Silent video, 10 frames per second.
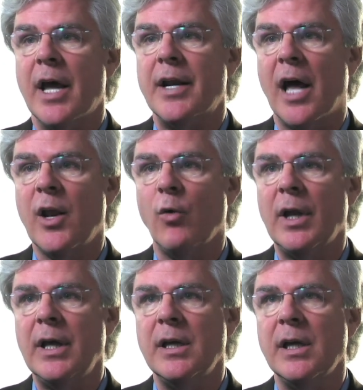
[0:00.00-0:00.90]
not
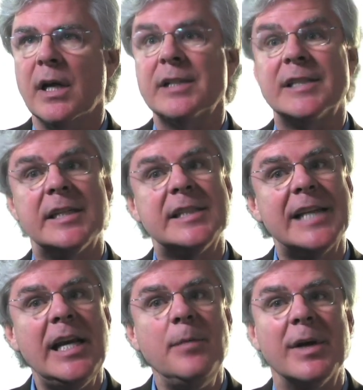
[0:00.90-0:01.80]
only
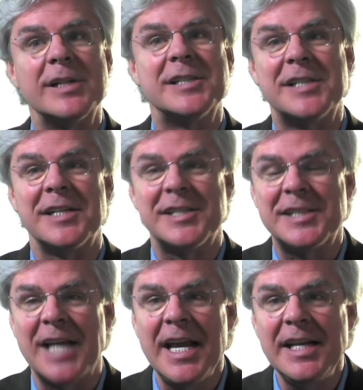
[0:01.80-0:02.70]
succeed but
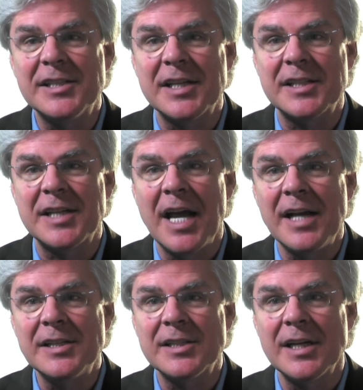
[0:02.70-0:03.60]
sustain
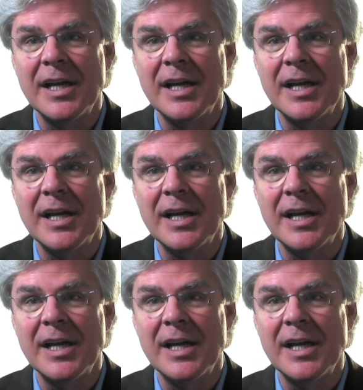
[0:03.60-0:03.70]
success,